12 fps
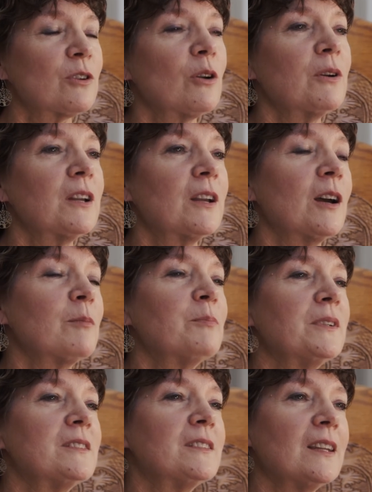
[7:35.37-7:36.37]
growing up
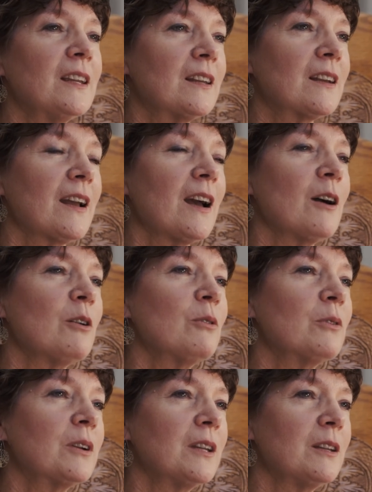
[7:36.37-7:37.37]
and seeing
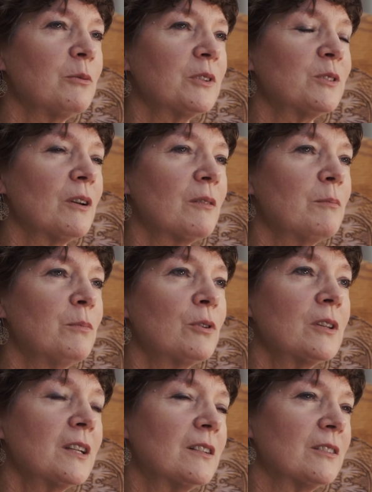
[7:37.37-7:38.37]
how he was
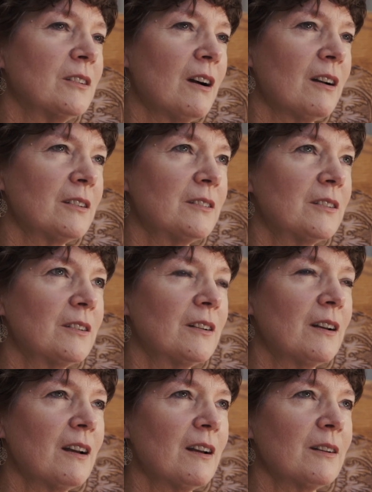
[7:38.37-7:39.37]
bullied a lot,
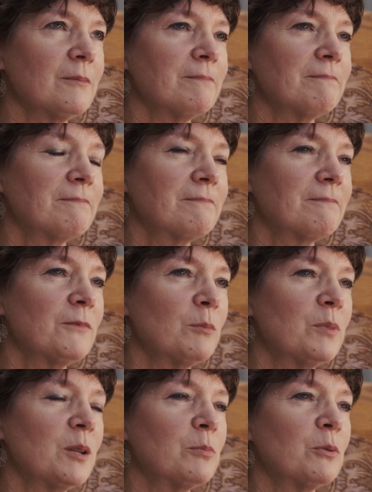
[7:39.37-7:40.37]
what
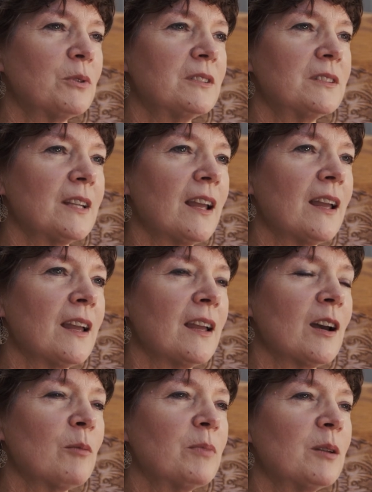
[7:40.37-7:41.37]
people would say,
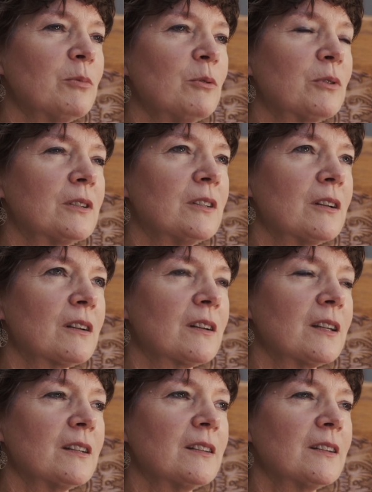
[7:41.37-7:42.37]
how people would
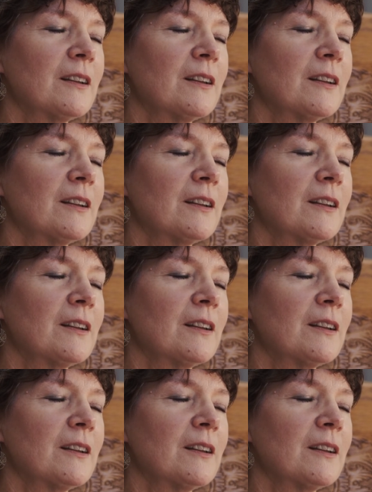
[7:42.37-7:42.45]
look, it